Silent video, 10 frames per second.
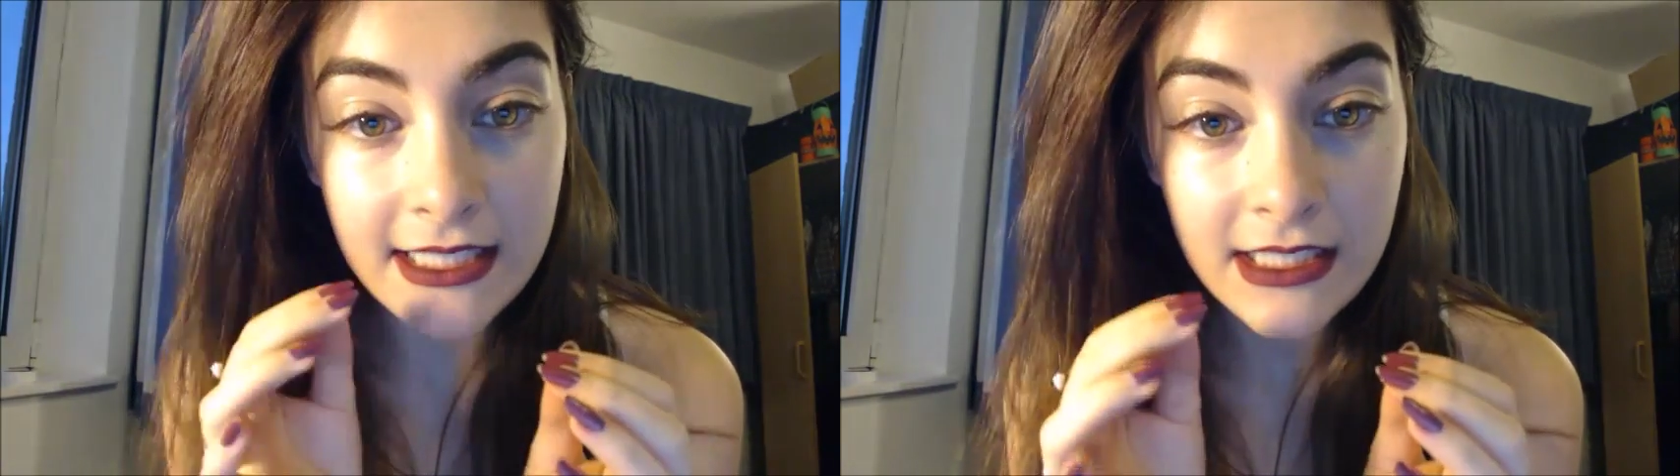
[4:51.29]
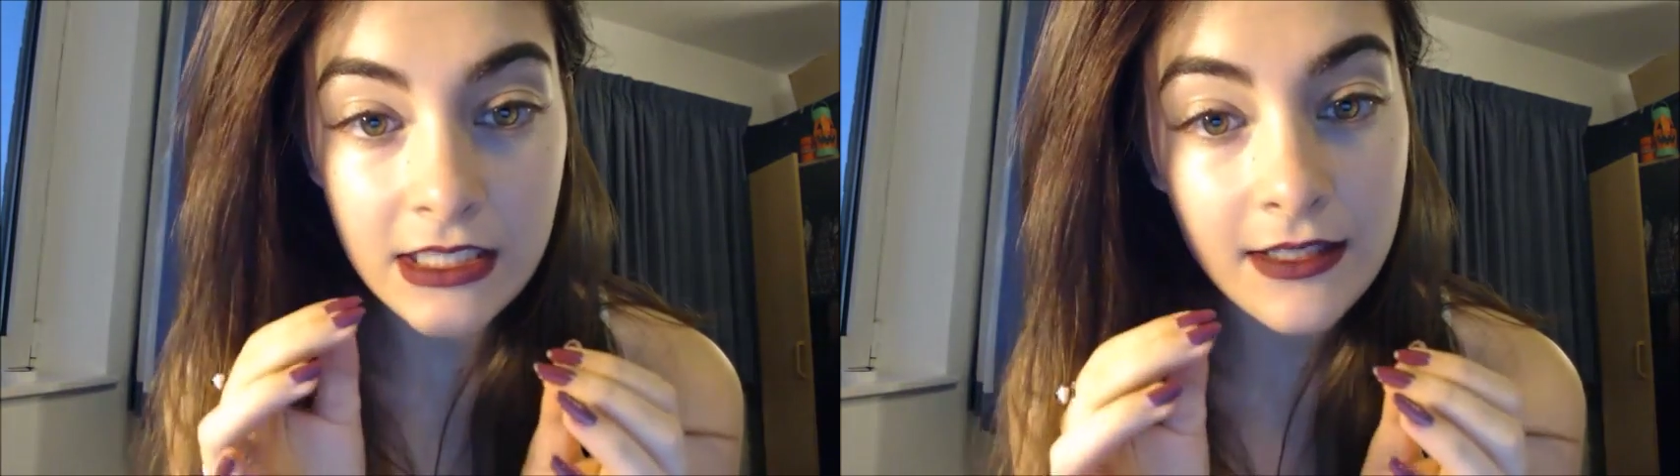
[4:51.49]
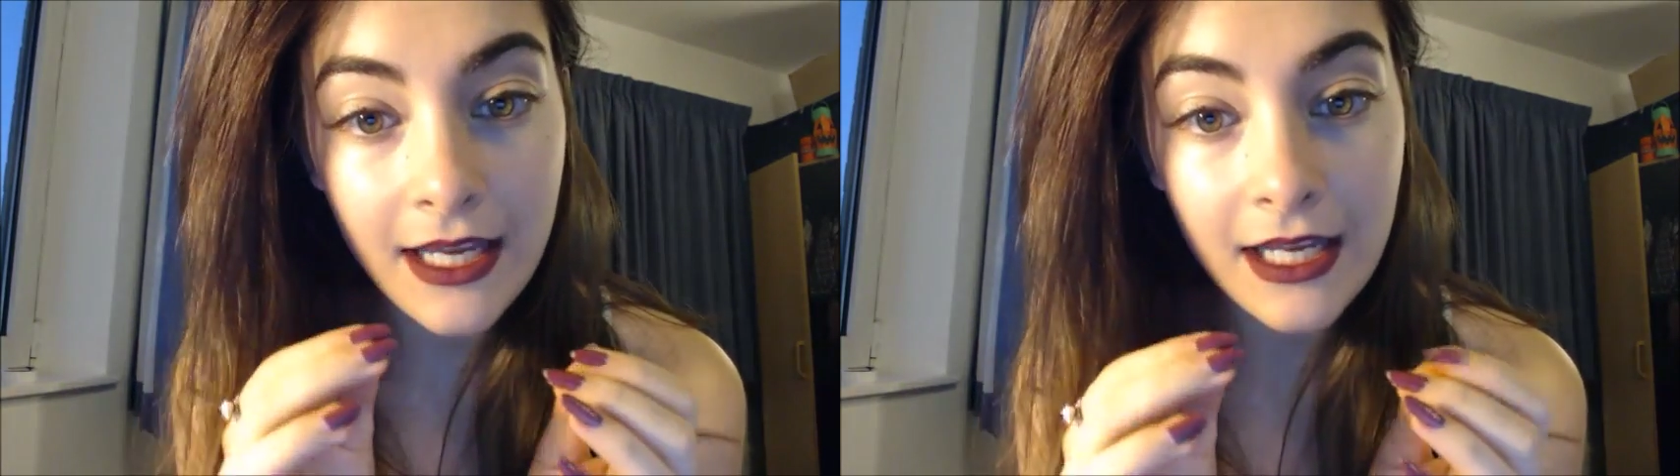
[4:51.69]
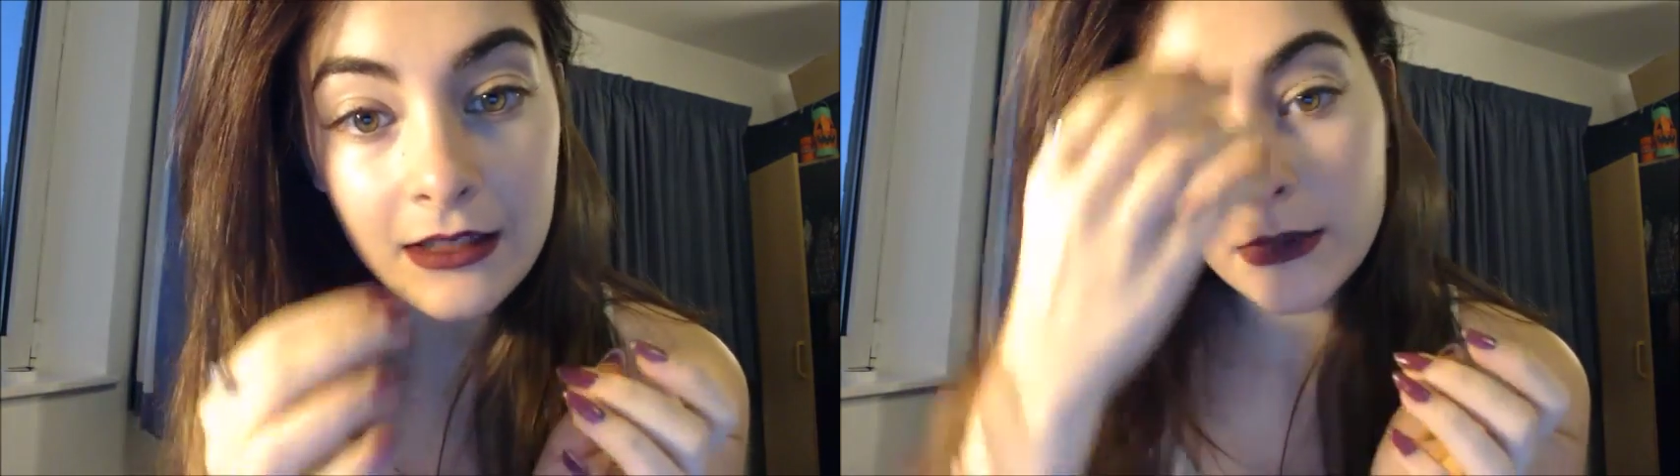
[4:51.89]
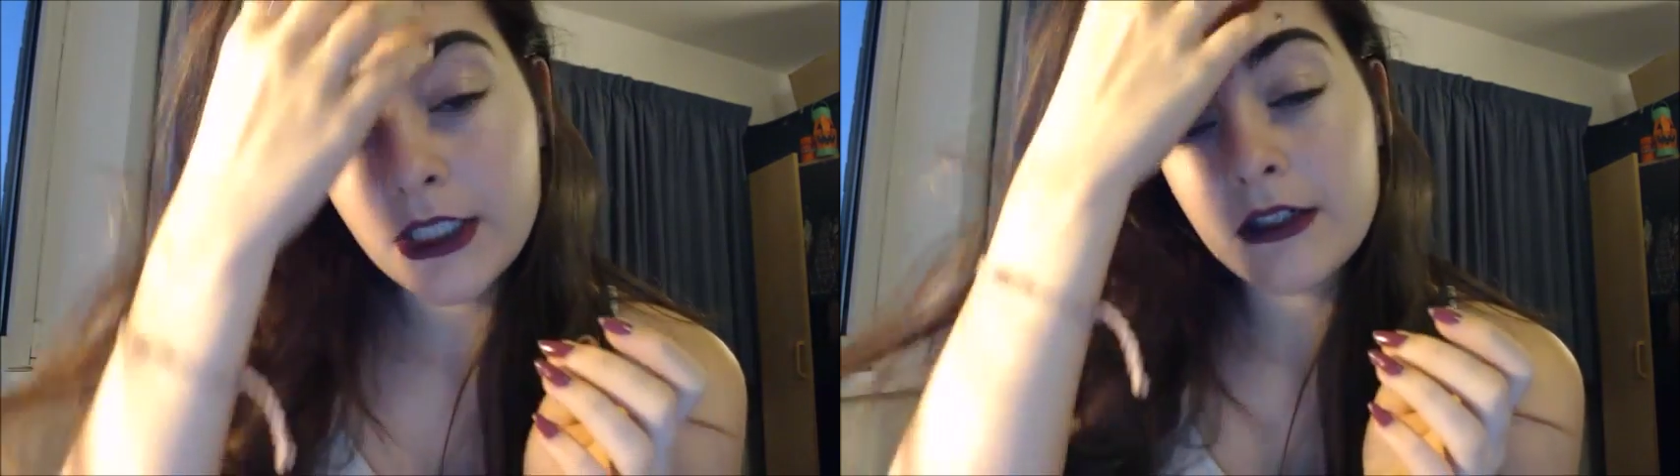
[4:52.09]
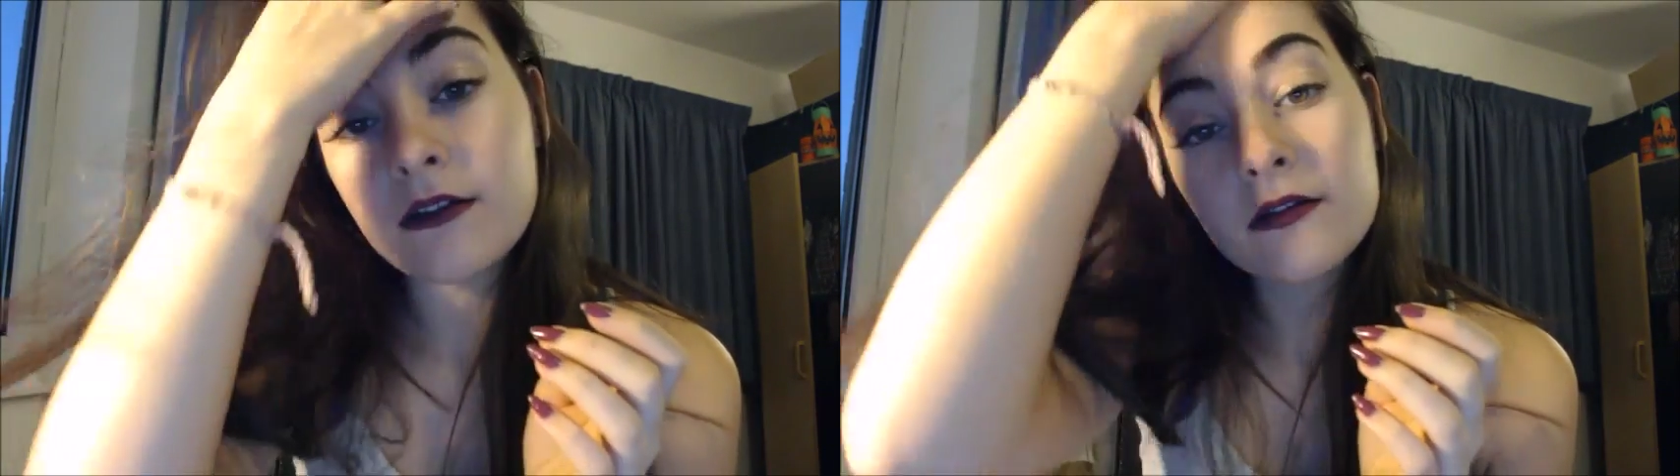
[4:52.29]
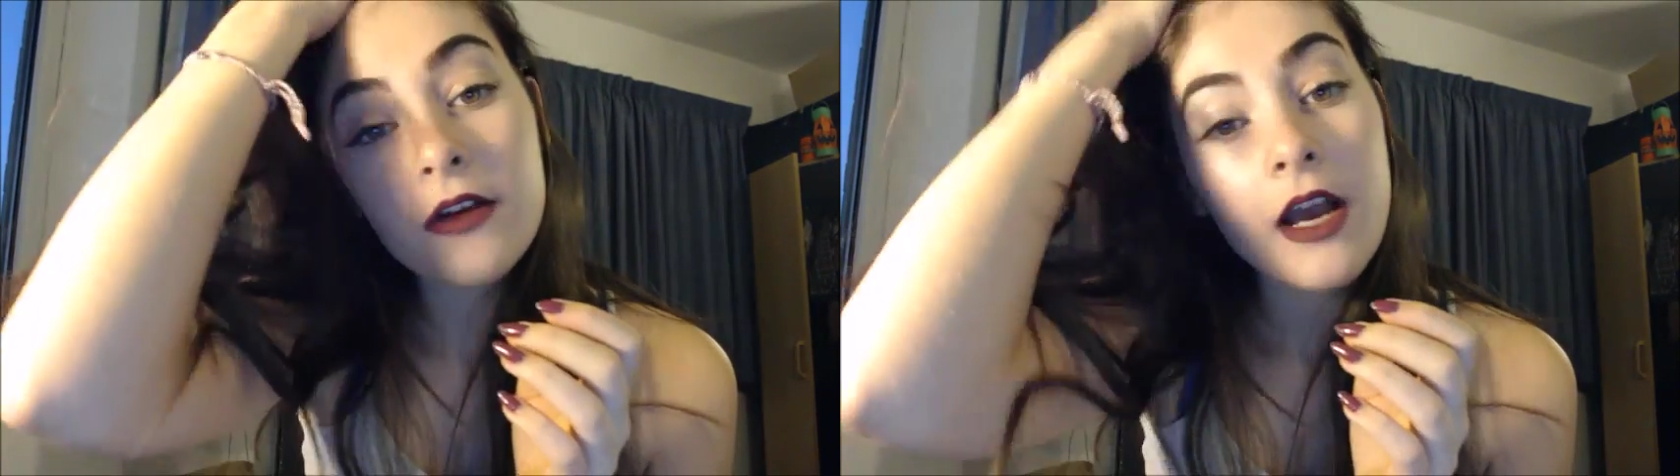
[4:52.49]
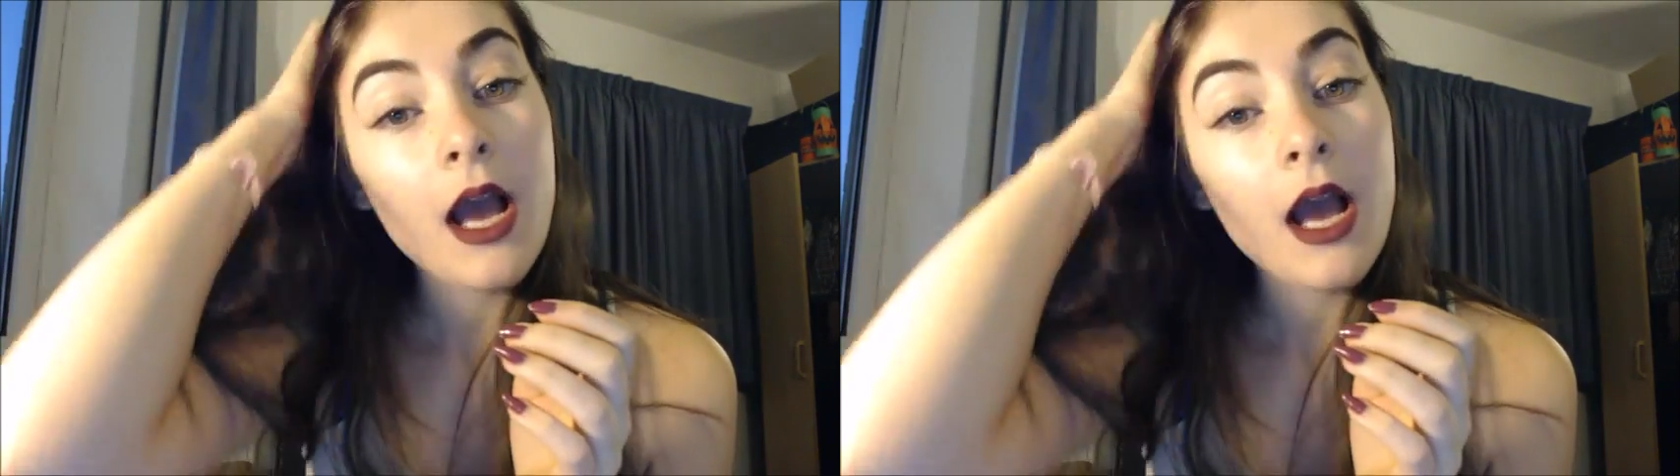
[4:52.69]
hints you get in mauve,